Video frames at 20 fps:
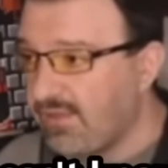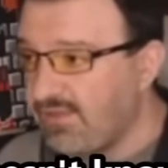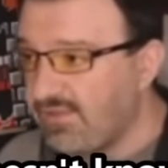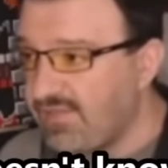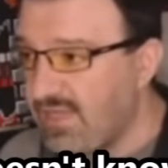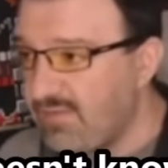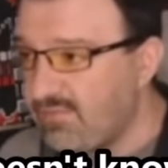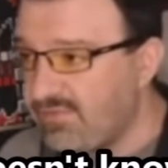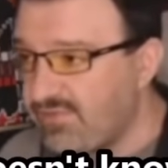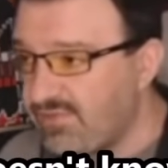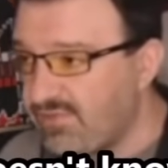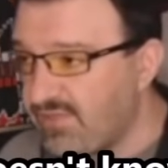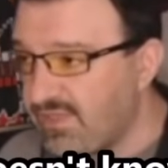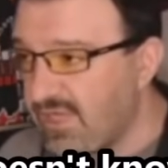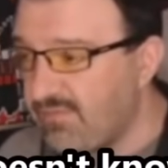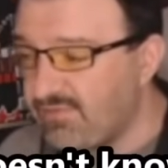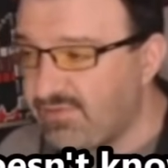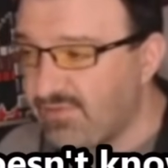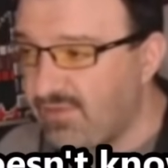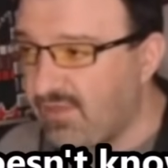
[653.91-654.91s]
The game's
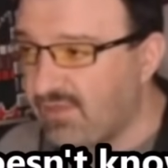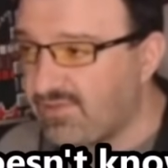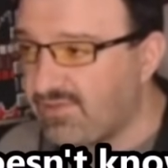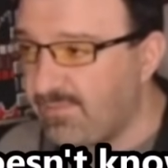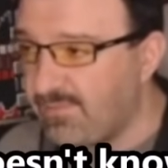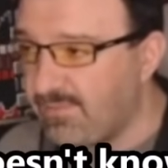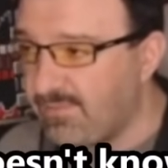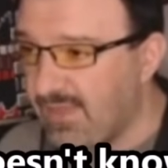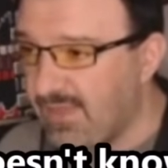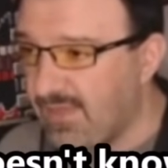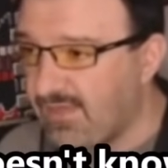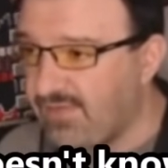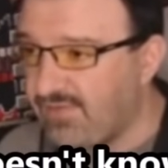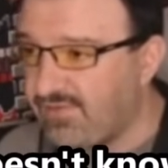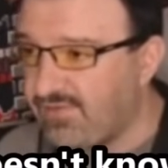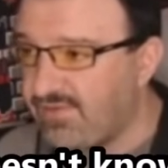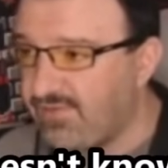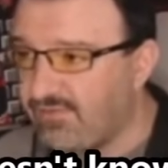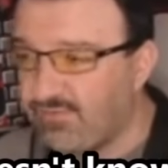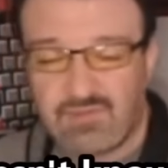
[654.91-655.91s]
the game sucks, I'm gonna be
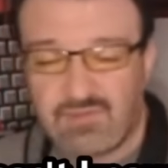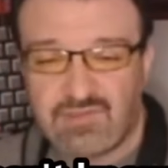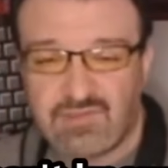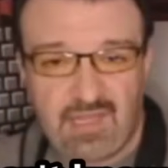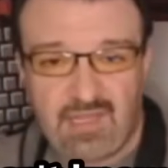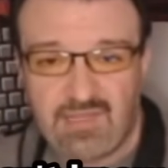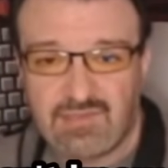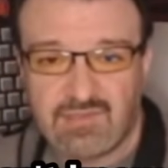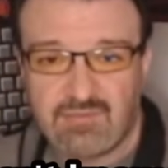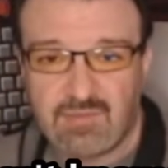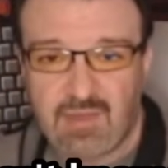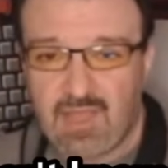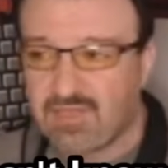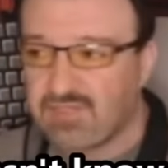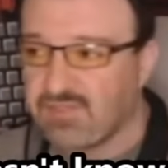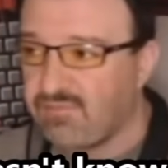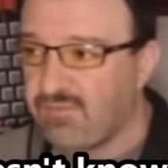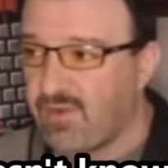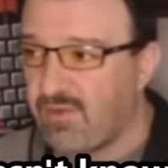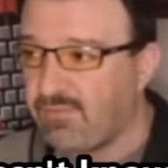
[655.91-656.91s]
honest. This one stinks. It's
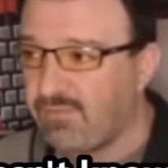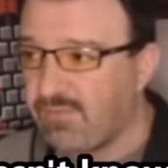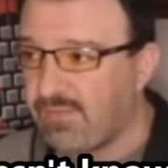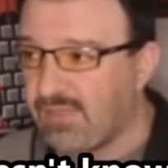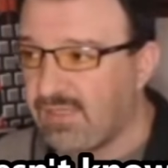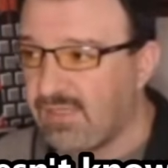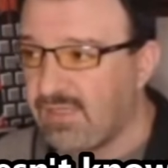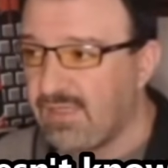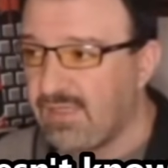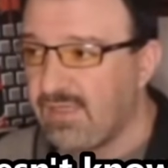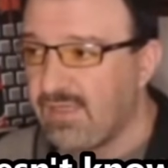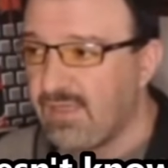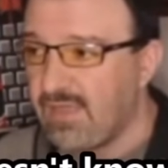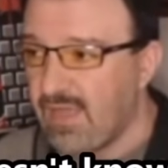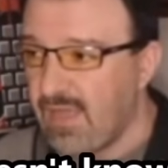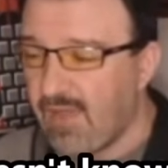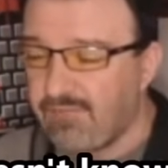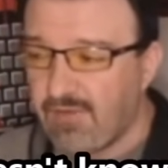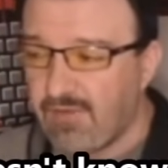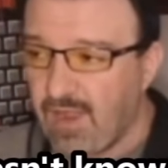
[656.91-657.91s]
actually probably
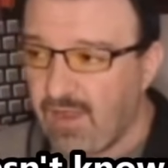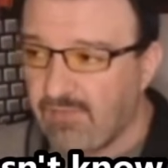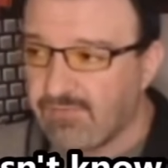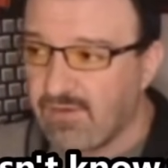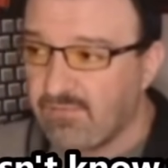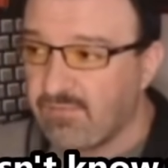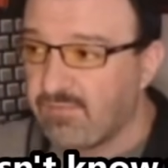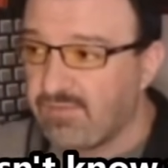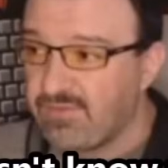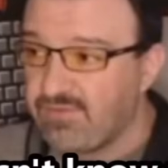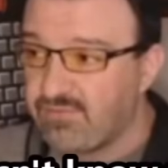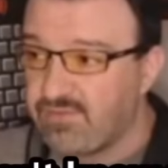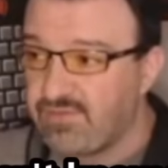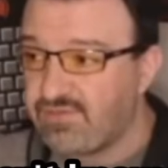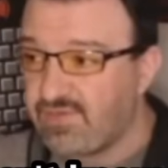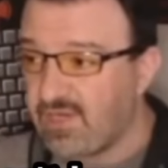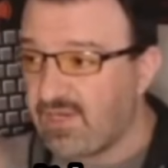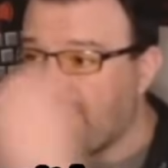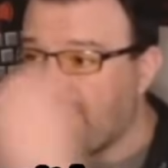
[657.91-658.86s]
after, after having played this one a